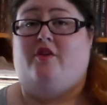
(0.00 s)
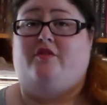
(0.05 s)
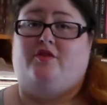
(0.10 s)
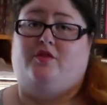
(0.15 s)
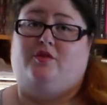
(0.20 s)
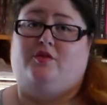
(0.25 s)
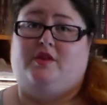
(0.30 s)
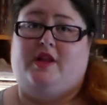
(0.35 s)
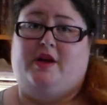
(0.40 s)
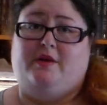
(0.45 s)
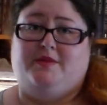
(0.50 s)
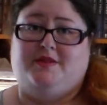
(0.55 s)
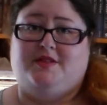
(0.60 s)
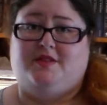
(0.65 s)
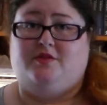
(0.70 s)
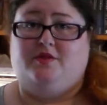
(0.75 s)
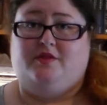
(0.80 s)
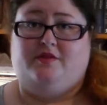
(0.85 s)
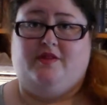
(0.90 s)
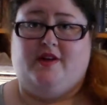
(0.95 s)
Overall, it
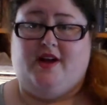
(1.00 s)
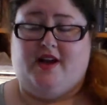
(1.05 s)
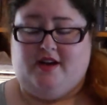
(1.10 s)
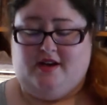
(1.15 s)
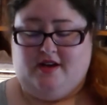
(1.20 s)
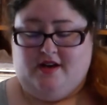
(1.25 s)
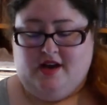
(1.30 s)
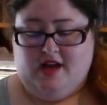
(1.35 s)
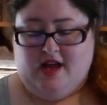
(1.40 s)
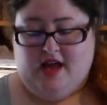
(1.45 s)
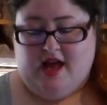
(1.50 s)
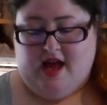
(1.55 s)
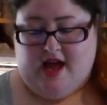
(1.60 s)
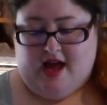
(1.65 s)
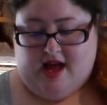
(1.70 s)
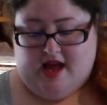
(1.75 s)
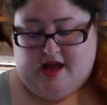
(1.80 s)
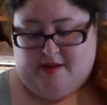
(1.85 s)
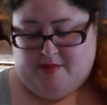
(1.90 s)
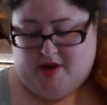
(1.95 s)
was good fun.
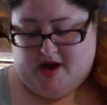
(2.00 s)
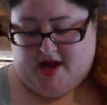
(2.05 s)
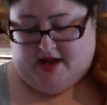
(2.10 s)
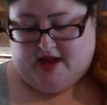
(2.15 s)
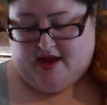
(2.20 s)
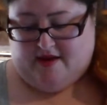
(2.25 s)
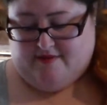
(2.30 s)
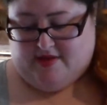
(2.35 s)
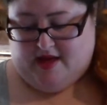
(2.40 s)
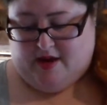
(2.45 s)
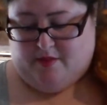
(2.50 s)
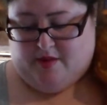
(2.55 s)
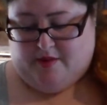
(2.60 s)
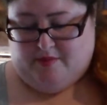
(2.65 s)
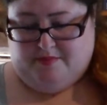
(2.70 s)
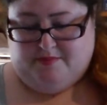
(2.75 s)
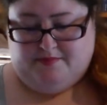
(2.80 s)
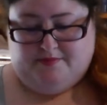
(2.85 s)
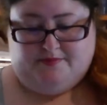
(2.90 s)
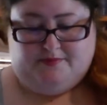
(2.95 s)
I gave that
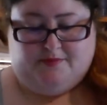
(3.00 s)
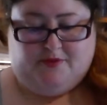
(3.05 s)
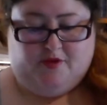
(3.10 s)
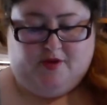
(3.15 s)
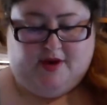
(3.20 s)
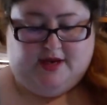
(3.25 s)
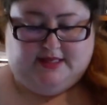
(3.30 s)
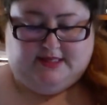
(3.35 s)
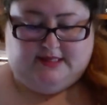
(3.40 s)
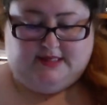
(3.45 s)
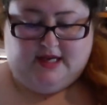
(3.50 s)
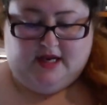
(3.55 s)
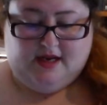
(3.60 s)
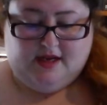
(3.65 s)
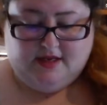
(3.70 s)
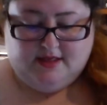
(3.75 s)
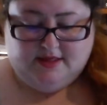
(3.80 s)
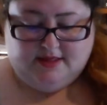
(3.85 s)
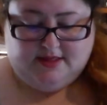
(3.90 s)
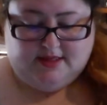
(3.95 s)
one 3
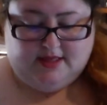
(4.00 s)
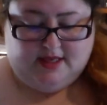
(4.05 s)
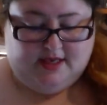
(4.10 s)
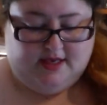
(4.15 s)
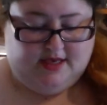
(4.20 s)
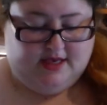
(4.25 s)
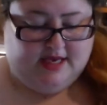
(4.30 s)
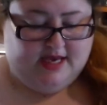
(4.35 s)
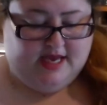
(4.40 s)
stars.